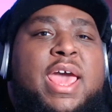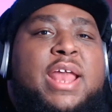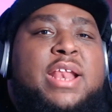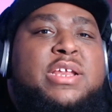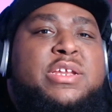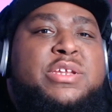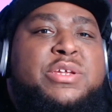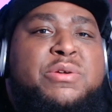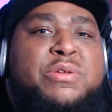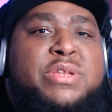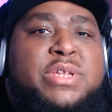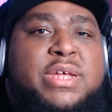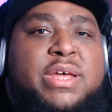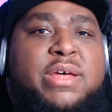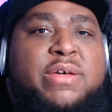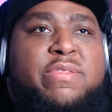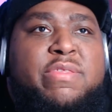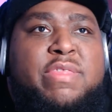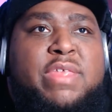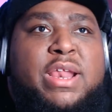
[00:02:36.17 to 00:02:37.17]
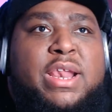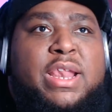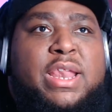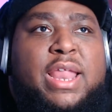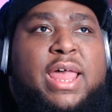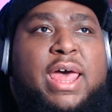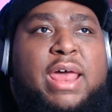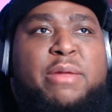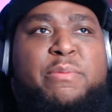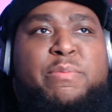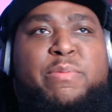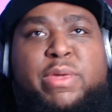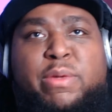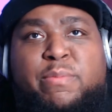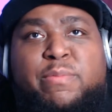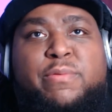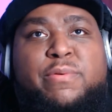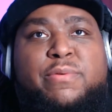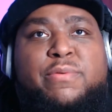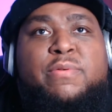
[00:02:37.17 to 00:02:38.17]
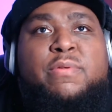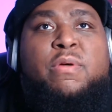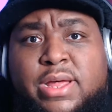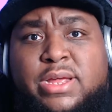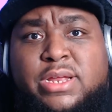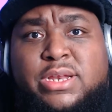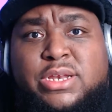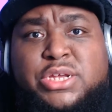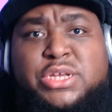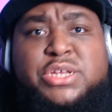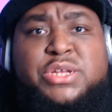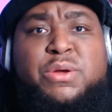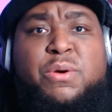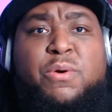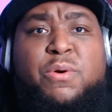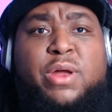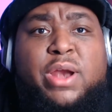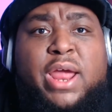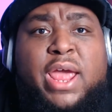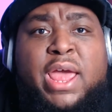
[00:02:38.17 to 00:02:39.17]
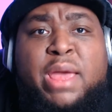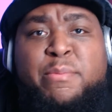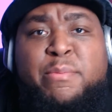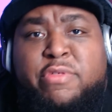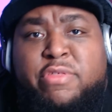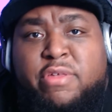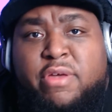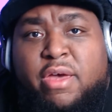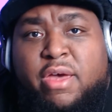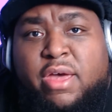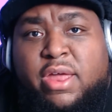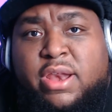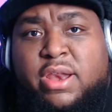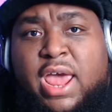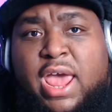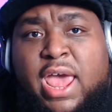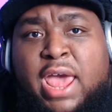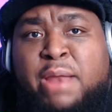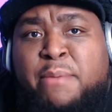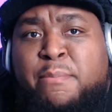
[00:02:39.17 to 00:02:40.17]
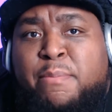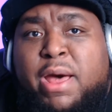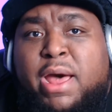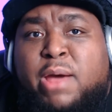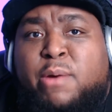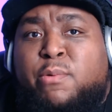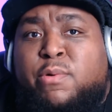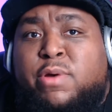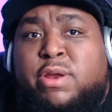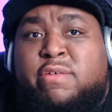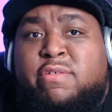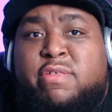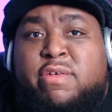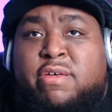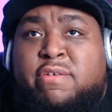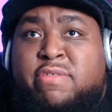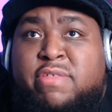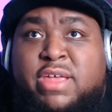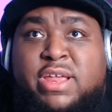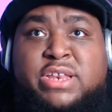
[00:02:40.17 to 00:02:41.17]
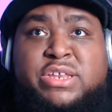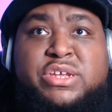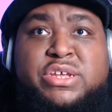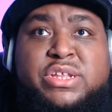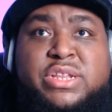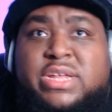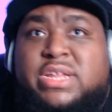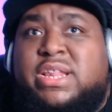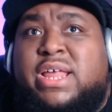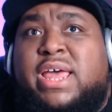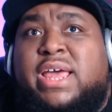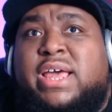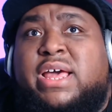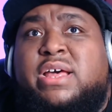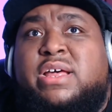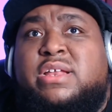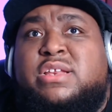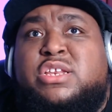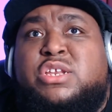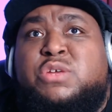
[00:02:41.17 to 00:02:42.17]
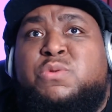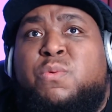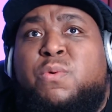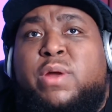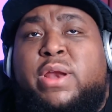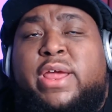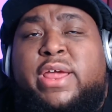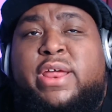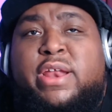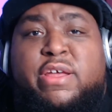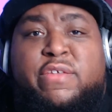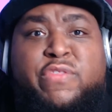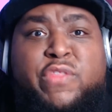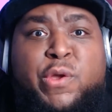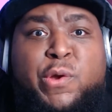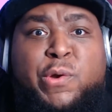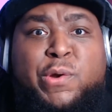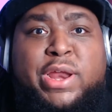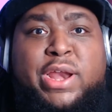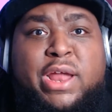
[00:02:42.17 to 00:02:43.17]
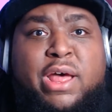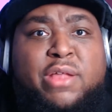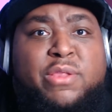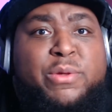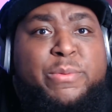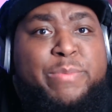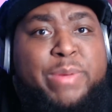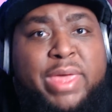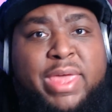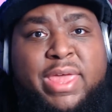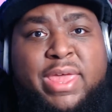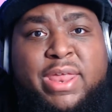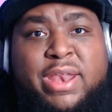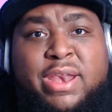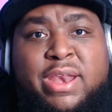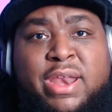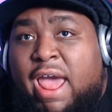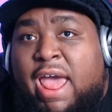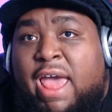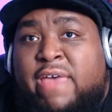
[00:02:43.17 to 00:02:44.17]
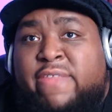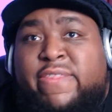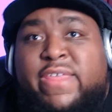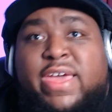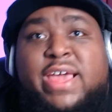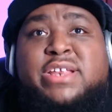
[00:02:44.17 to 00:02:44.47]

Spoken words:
And it turns out that a lot of people just go on Amazon and buy what is essentially like a $20 to $30 pin, and they